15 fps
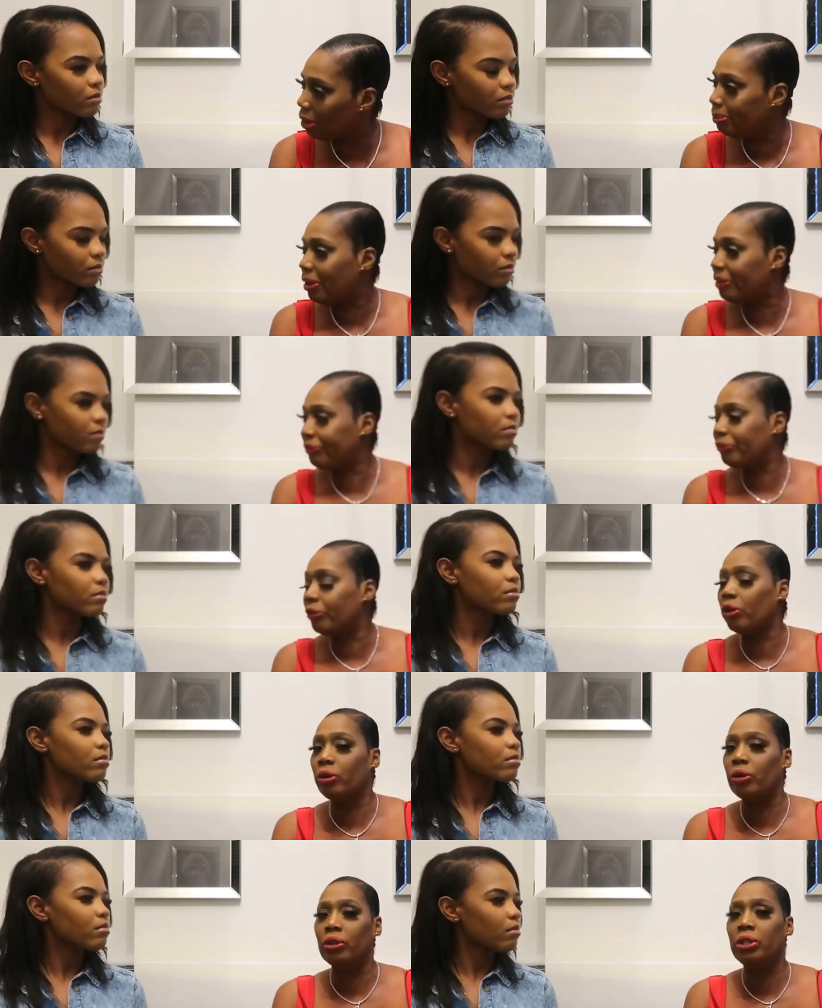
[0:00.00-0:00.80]
Speaker 1: on my
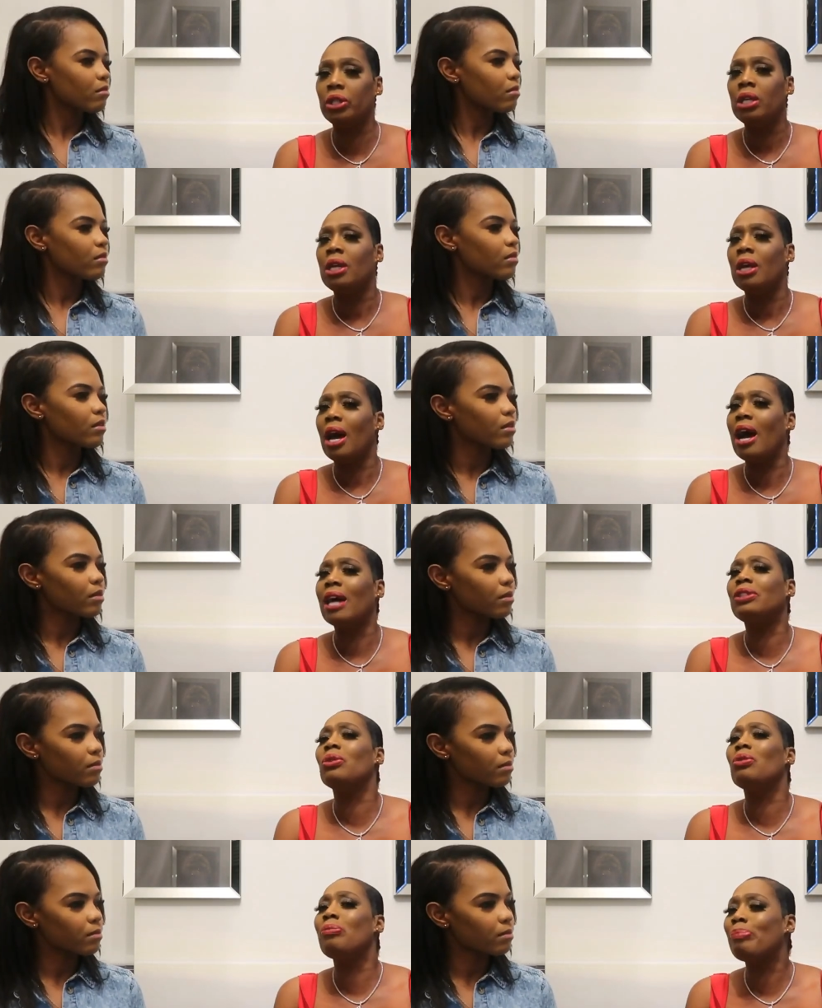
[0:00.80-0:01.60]
phone.
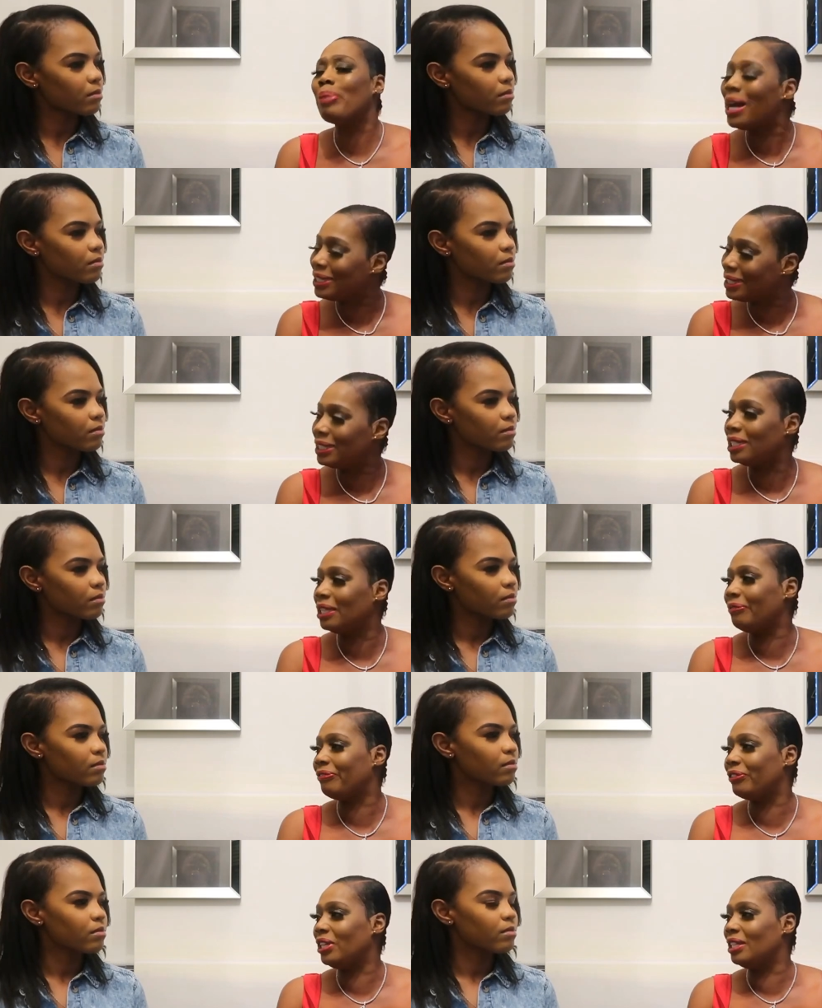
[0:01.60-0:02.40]
I do
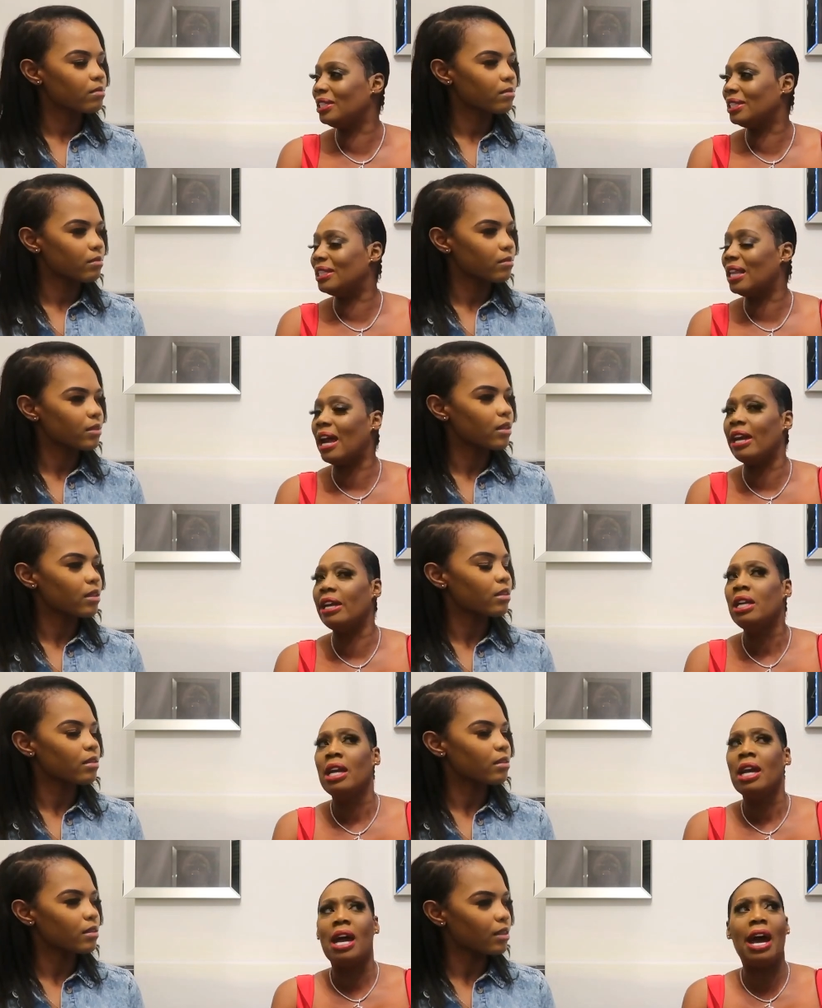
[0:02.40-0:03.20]
positive things like
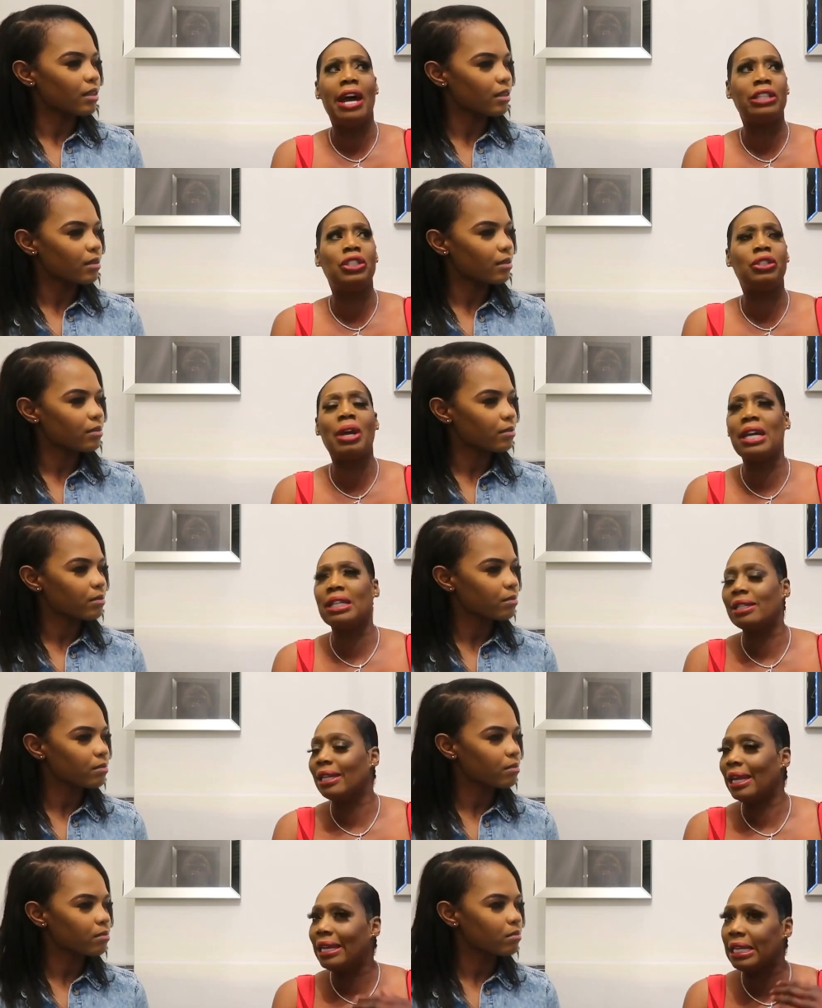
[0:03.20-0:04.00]
yeah. I try
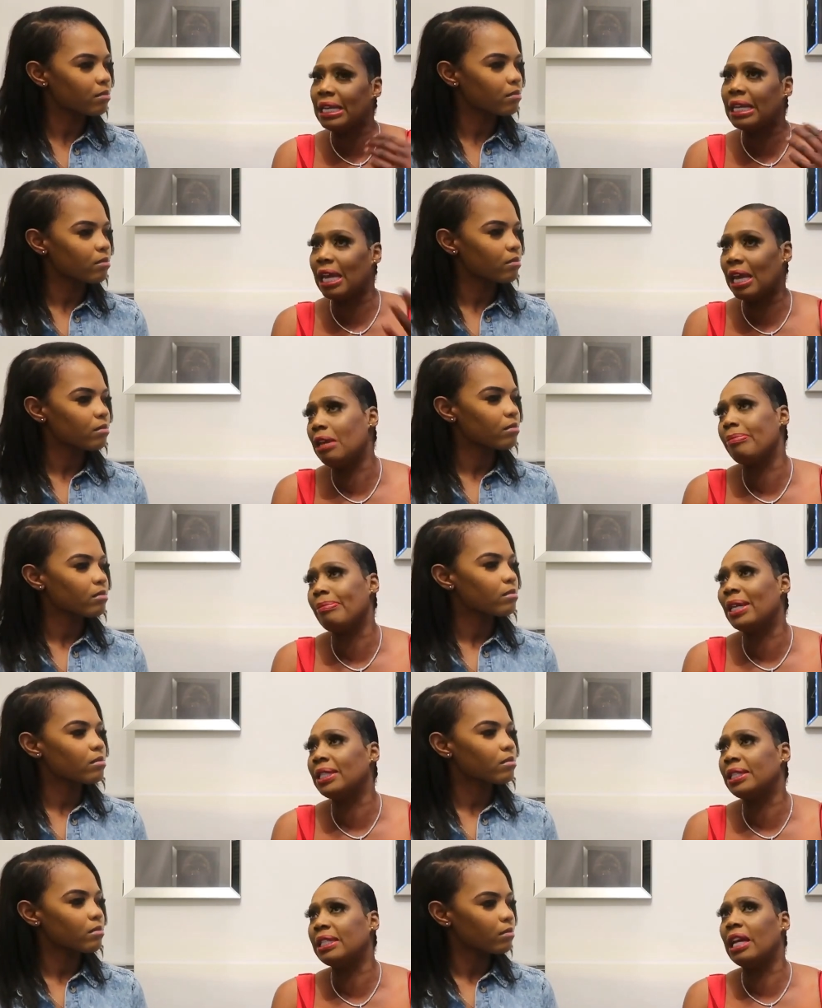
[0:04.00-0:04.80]
to educate
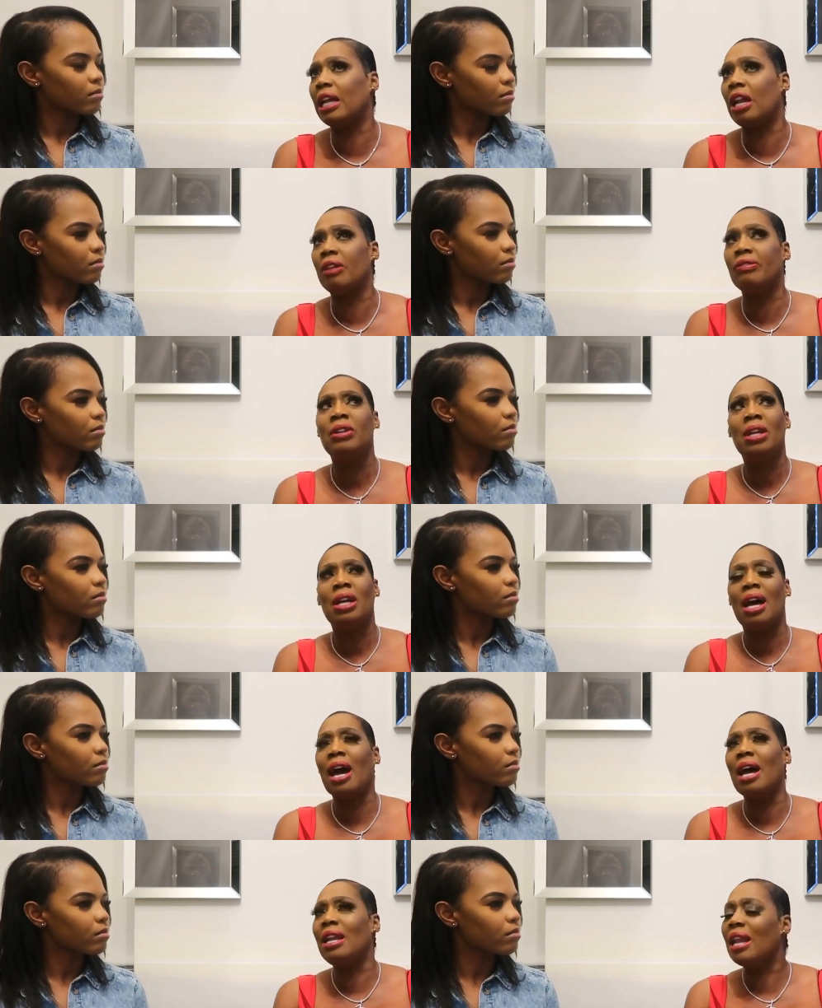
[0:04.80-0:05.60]
myself.
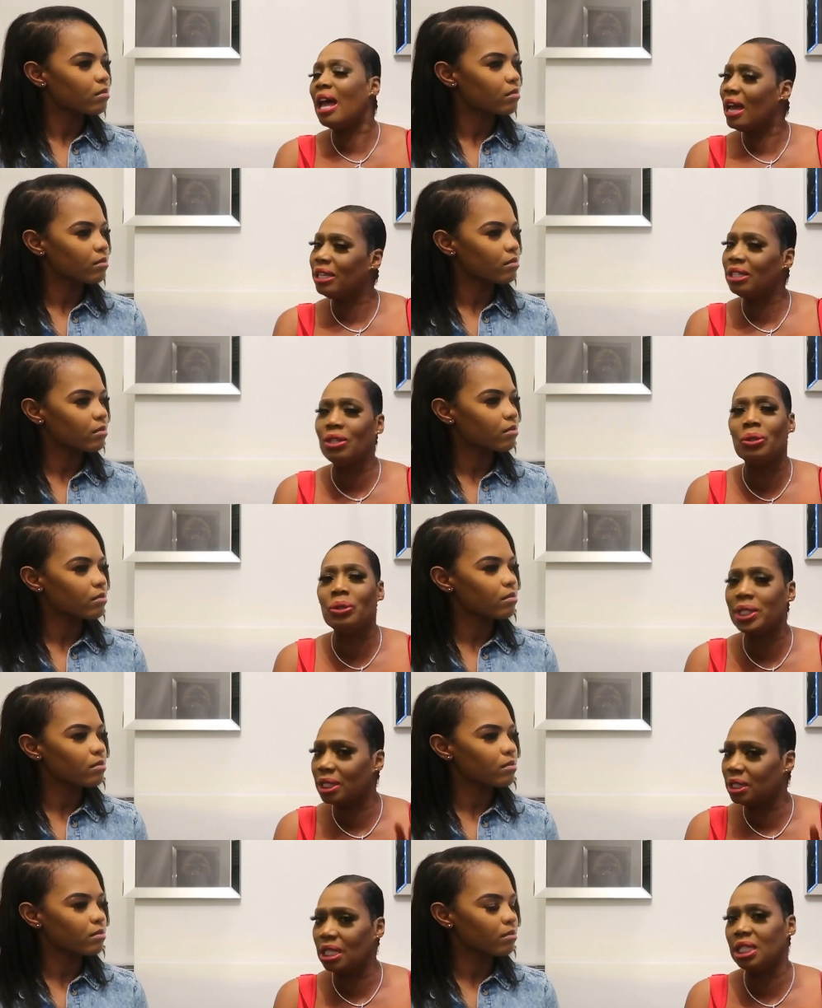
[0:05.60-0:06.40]
I like
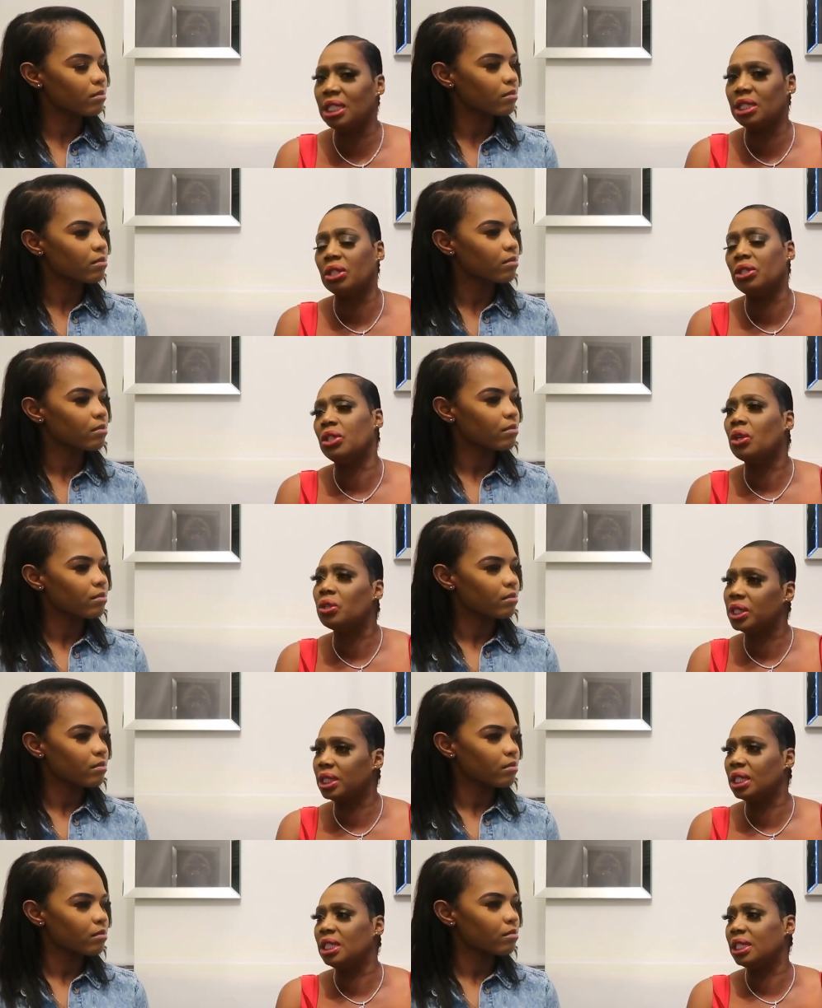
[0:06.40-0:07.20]
those things. So
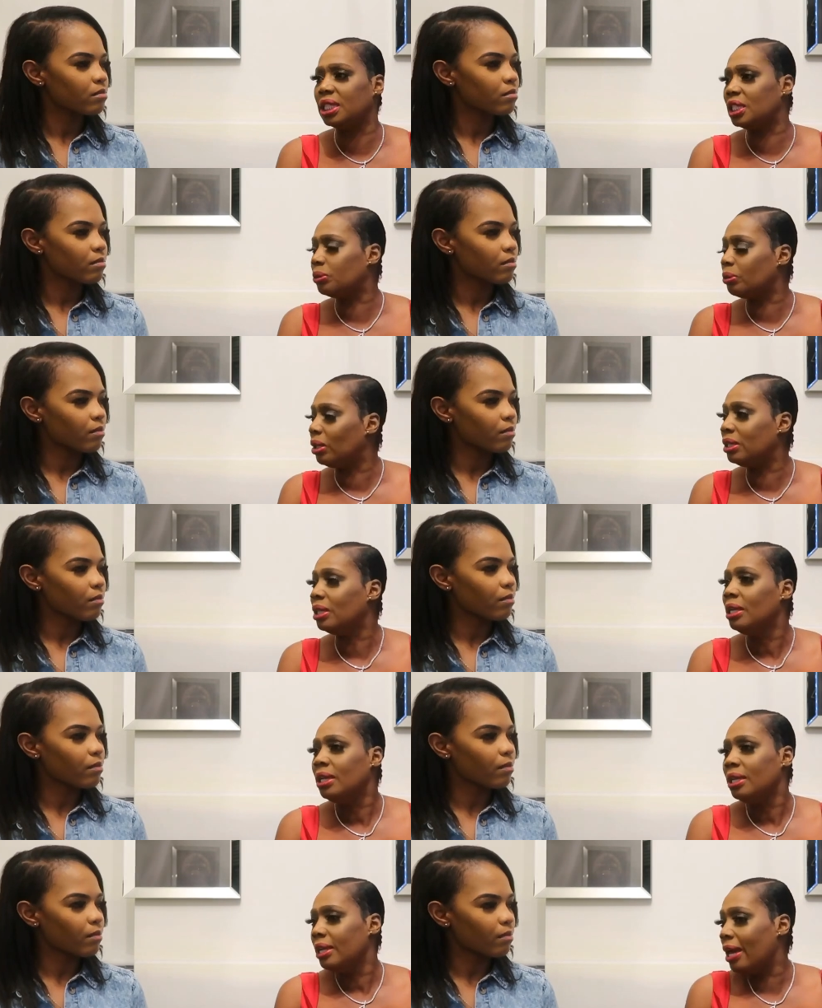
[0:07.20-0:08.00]
those things is what
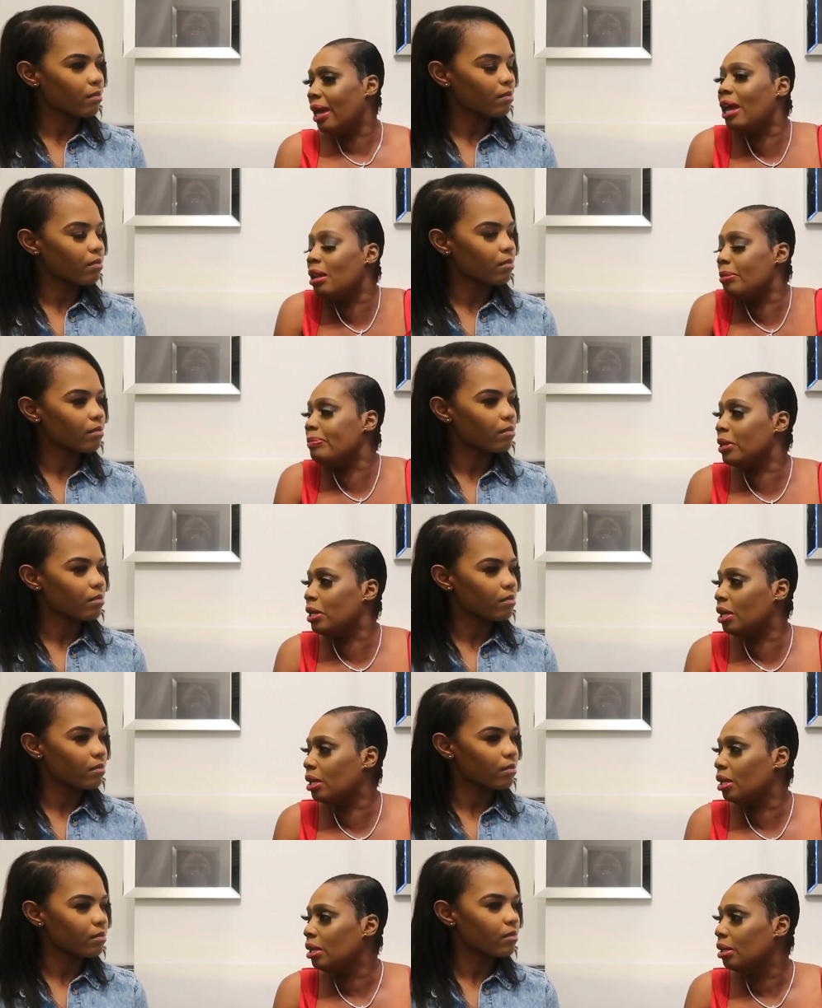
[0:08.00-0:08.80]
help
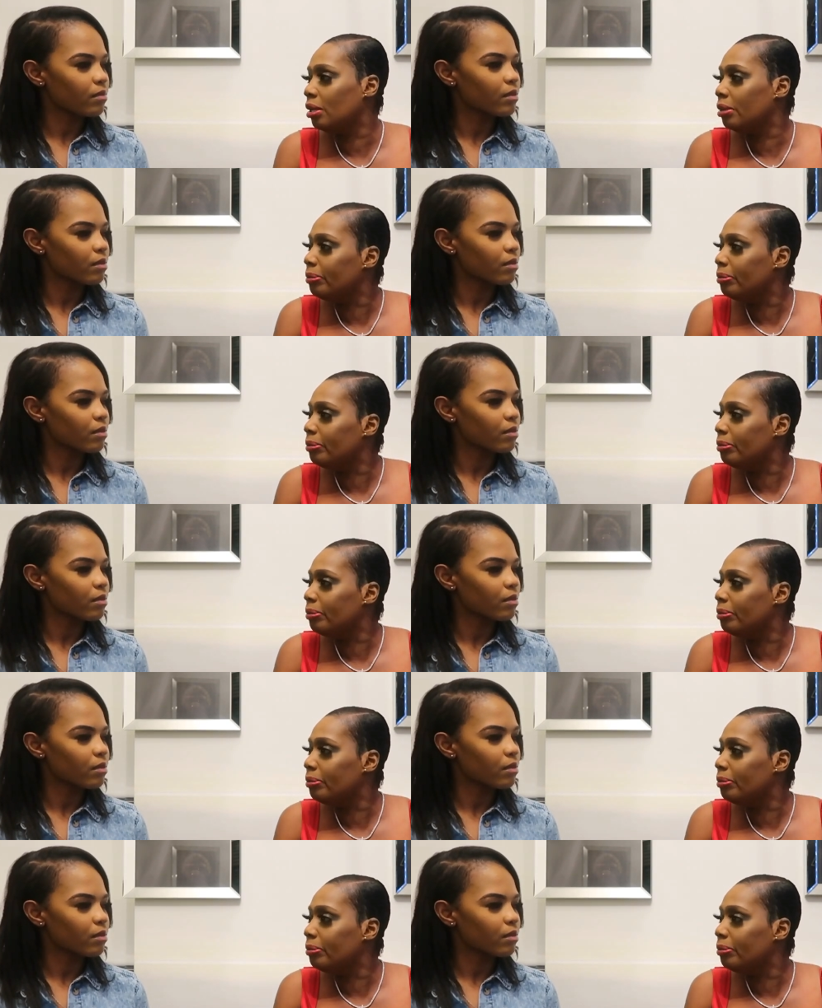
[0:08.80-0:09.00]
me